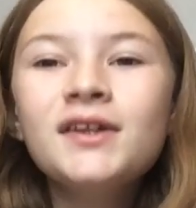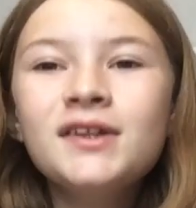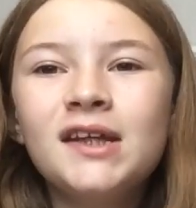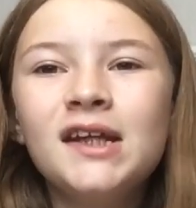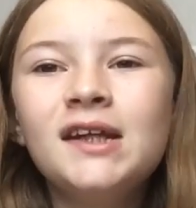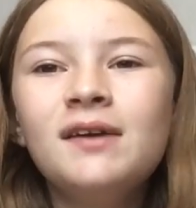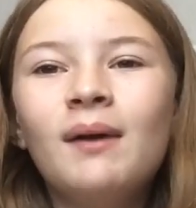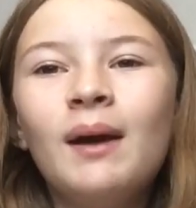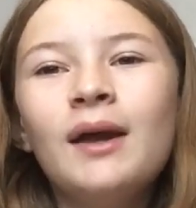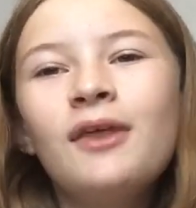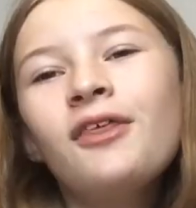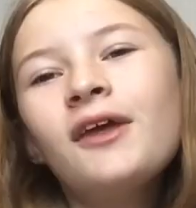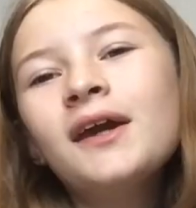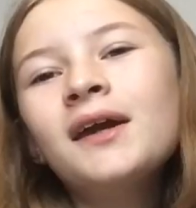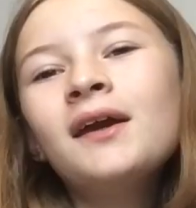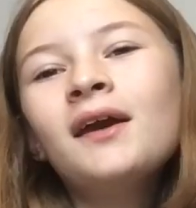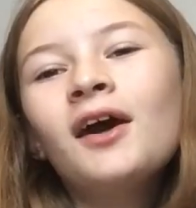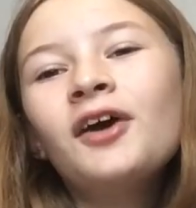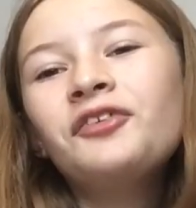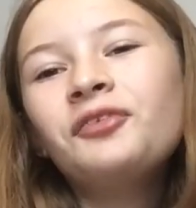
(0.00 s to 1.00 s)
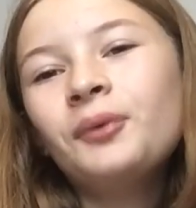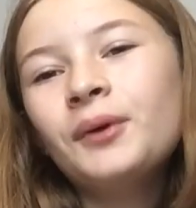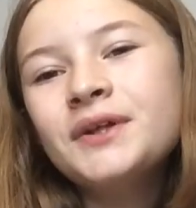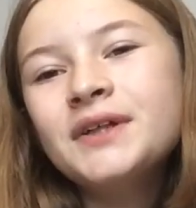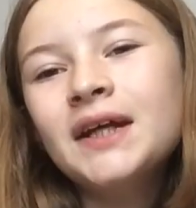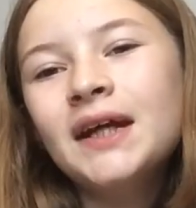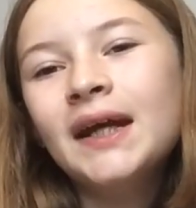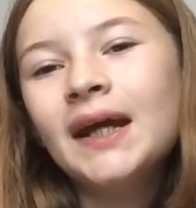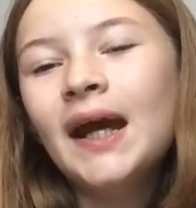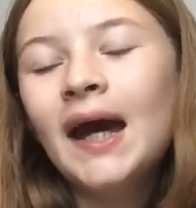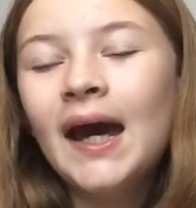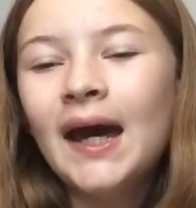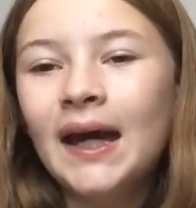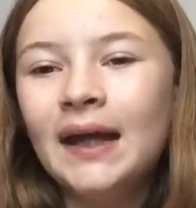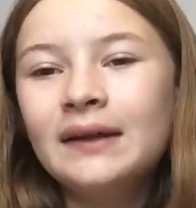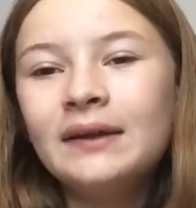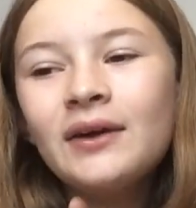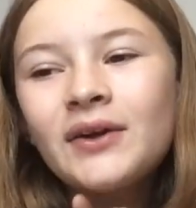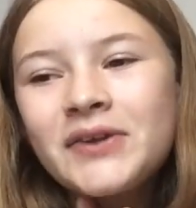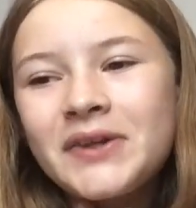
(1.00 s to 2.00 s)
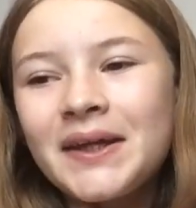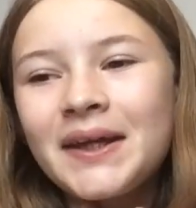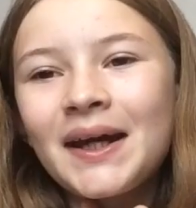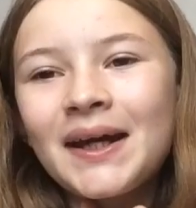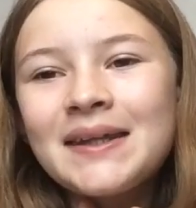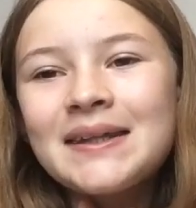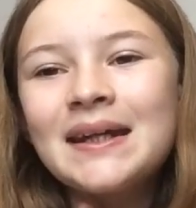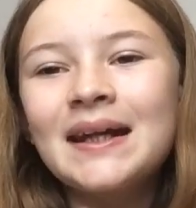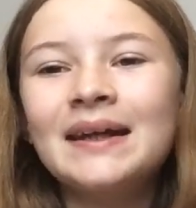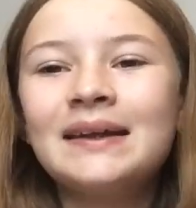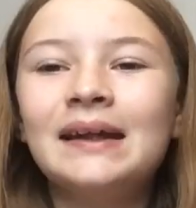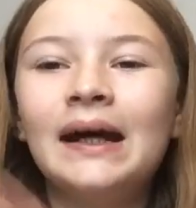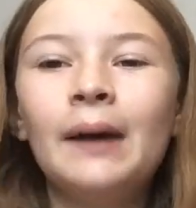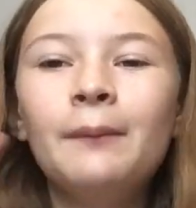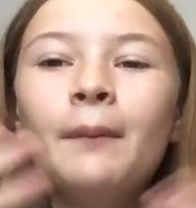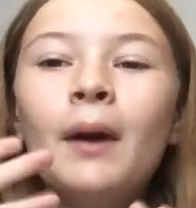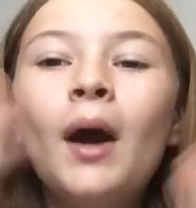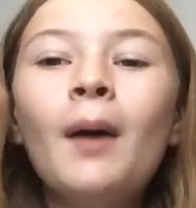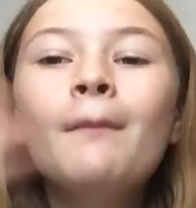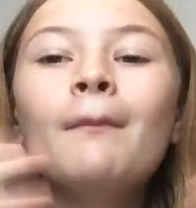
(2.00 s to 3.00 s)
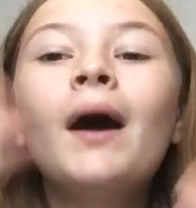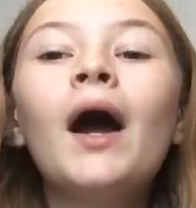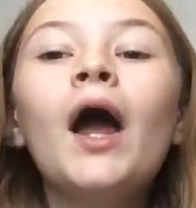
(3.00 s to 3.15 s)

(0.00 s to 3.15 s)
So anyway, thank you guys for watching, and I'll see you guys next time.